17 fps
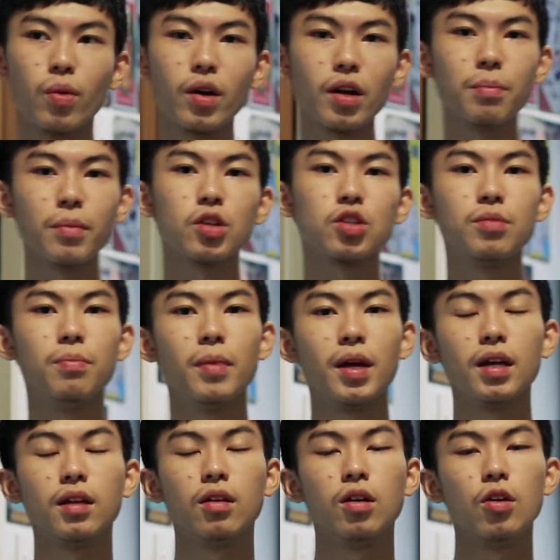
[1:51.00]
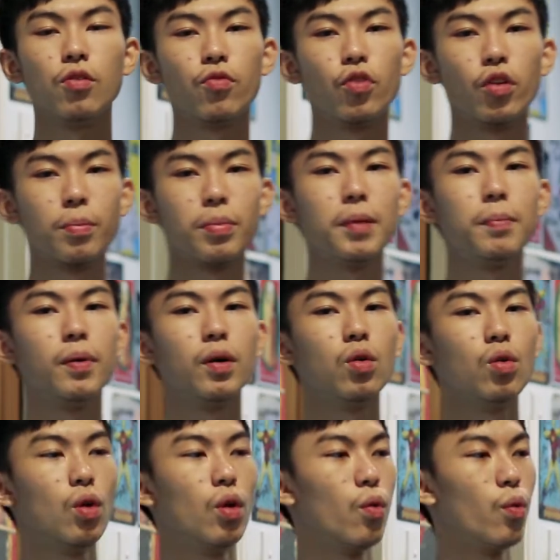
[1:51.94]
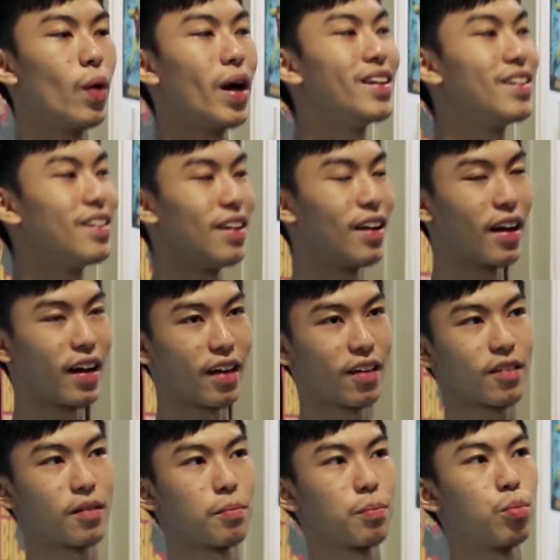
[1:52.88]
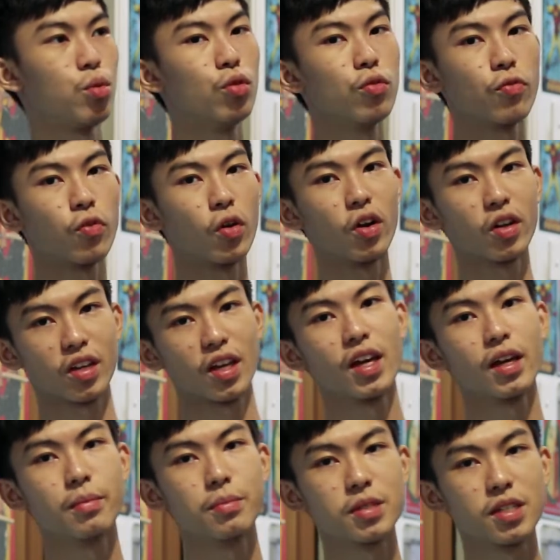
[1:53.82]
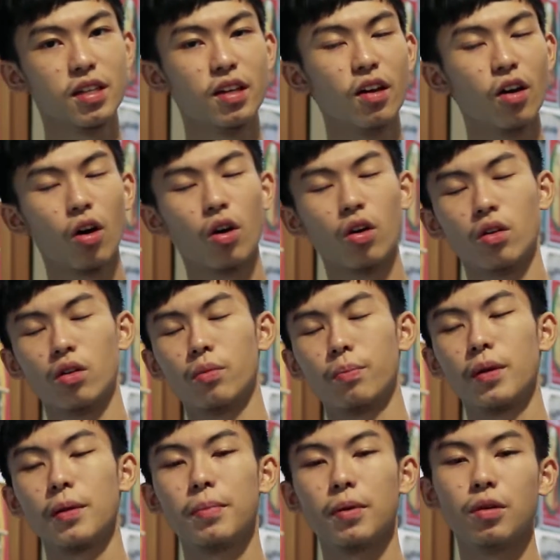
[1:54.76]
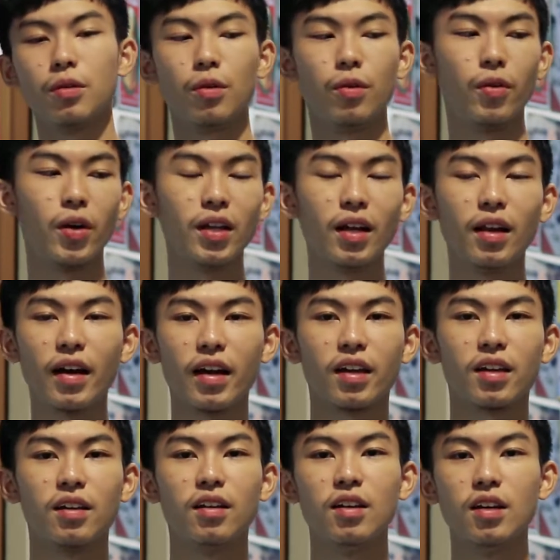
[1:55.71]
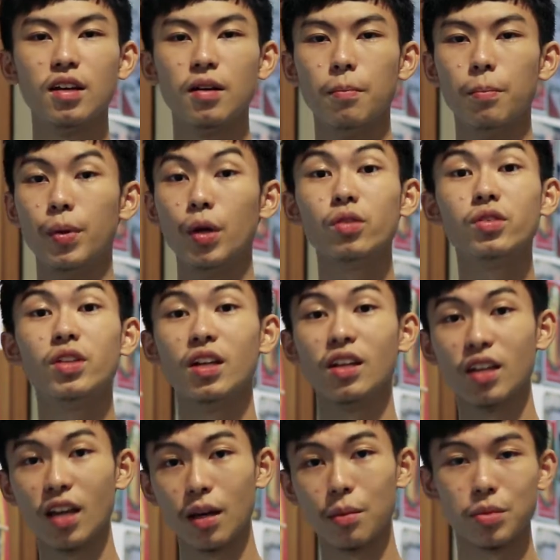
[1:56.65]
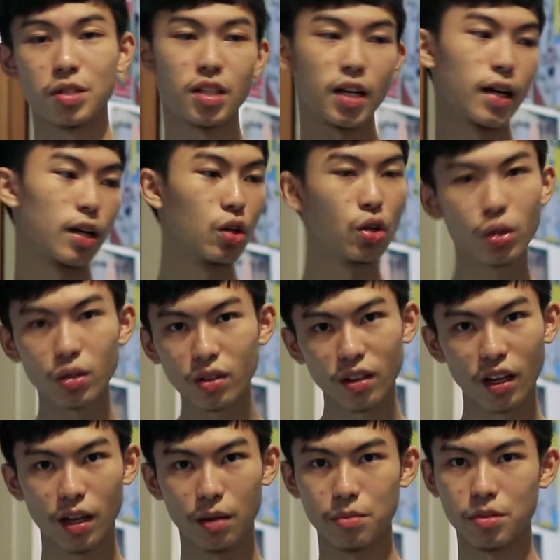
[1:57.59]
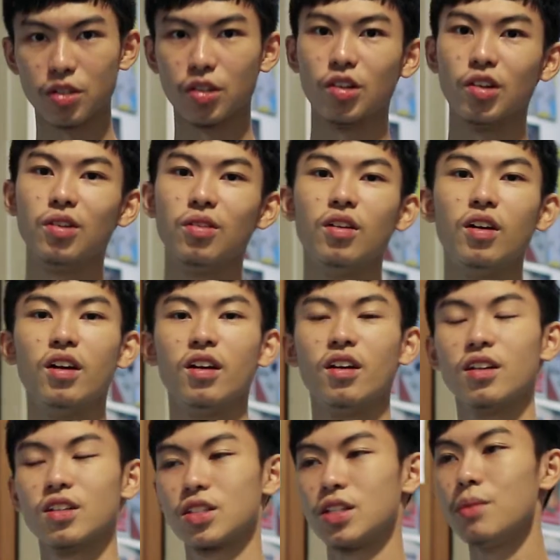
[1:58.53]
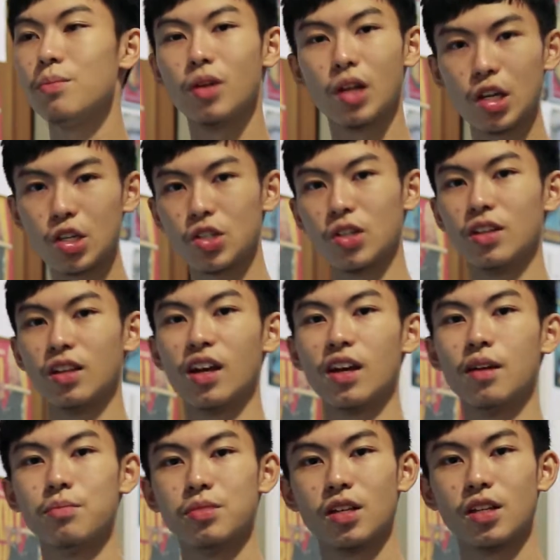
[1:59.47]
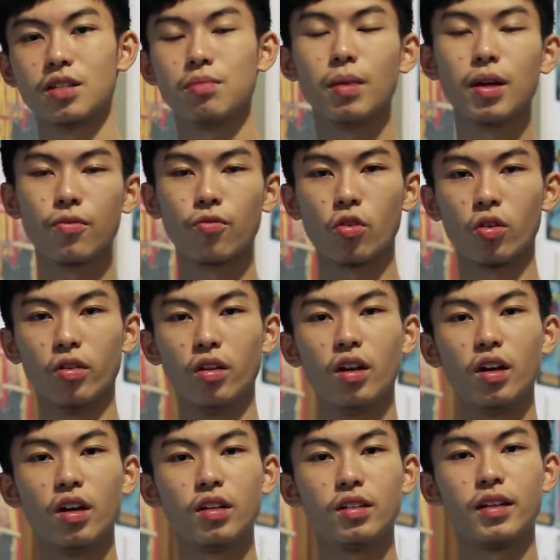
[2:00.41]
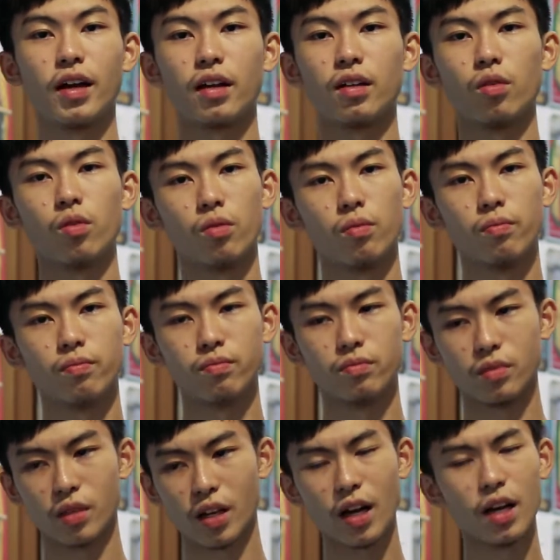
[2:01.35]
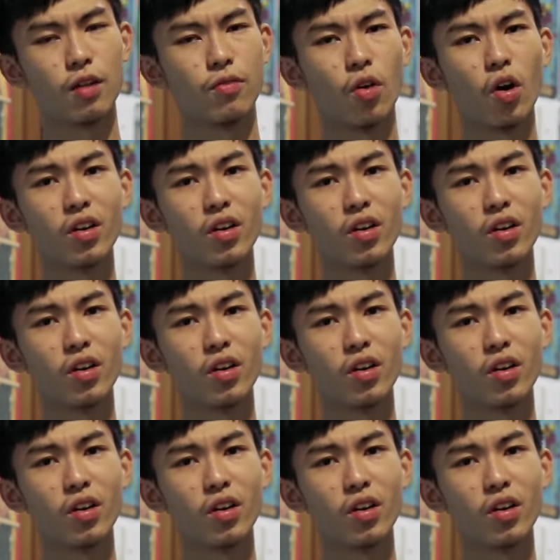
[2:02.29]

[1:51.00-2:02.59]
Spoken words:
very much made for people who already like Bullfrog games or people who already like building games, tycoon games, you know, simulation games. It's made for that kind of